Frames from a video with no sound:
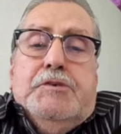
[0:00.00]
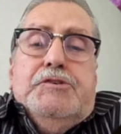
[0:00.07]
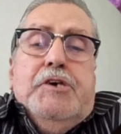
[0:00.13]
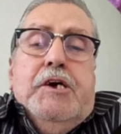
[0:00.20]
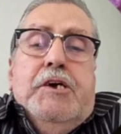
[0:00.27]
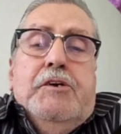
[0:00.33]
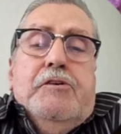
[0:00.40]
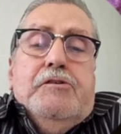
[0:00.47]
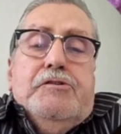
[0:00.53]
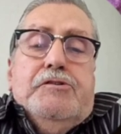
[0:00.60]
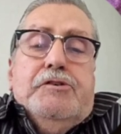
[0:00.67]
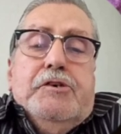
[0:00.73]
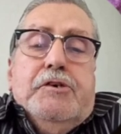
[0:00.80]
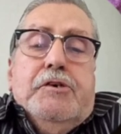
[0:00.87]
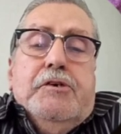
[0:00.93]
much
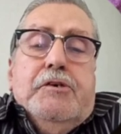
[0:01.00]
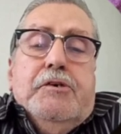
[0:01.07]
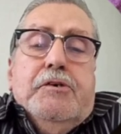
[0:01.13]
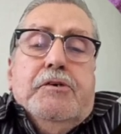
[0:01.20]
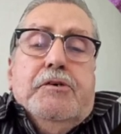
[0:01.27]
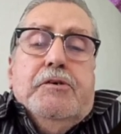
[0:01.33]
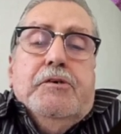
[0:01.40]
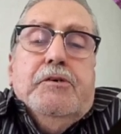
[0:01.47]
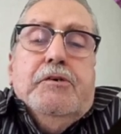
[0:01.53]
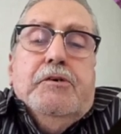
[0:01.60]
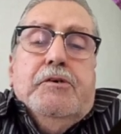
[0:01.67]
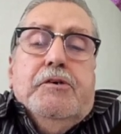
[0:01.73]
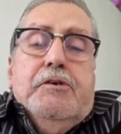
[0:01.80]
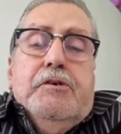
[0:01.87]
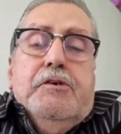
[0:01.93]
energy.
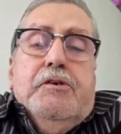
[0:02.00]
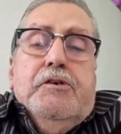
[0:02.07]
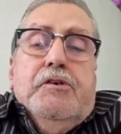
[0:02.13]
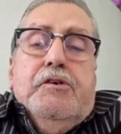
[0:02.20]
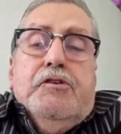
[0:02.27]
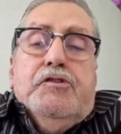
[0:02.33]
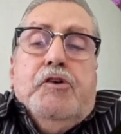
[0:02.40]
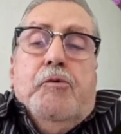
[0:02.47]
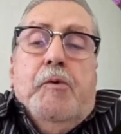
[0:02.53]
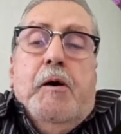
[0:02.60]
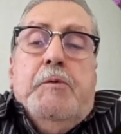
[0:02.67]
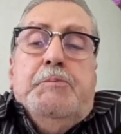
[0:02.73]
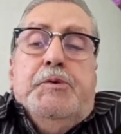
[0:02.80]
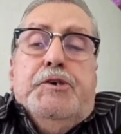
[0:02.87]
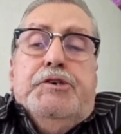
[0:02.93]
So
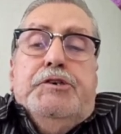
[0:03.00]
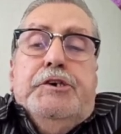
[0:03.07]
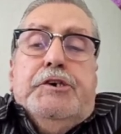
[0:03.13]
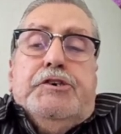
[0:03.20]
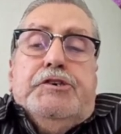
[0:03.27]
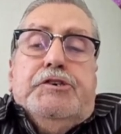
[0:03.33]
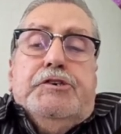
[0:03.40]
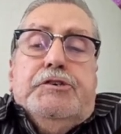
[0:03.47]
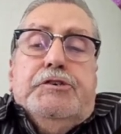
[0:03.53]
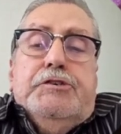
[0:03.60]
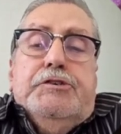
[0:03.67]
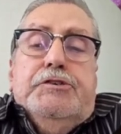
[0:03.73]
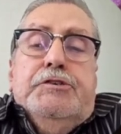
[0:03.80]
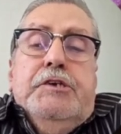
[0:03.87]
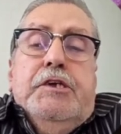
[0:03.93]
my
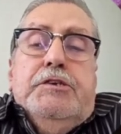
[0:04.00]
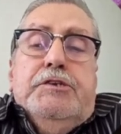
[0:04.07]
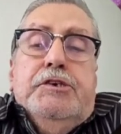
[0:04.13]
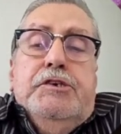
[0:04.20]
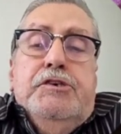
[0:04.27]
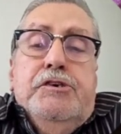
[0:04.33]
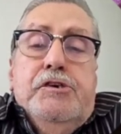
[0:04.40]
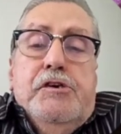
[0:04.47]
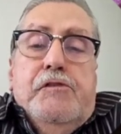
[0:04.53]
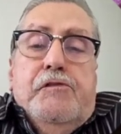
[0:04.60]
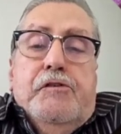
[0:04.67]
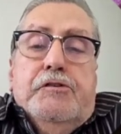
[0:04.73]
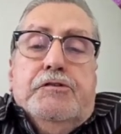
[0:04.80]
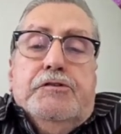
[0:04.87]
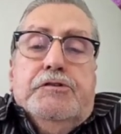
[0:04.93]
predictions that the
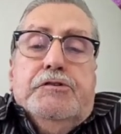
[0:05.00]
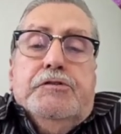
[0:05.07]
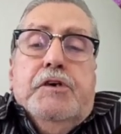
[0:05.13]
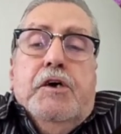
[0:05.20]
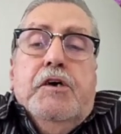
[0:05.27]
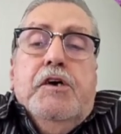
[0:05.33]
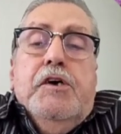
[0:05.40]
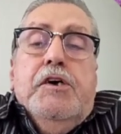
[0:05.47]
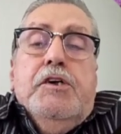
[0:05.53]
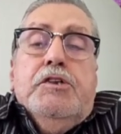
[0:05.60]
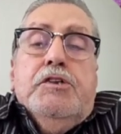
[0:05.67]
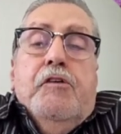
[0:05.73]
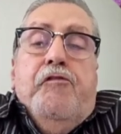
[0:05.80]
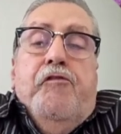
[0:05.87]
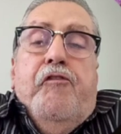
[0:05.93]
universe is
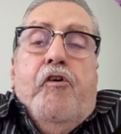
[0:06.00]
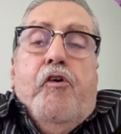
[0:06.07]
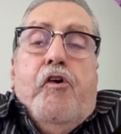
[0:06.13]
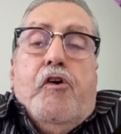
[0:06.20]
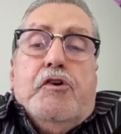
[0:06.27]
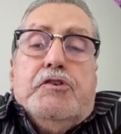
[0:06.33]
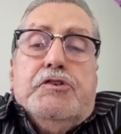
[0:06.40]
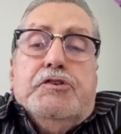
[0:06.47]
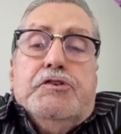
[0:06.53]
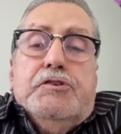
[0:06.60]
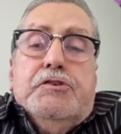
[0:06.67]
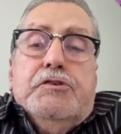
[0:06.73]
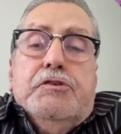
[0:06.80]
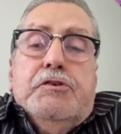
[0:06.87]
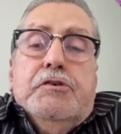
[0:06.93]
the
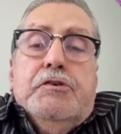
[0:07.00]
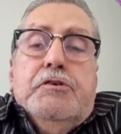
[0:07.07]
force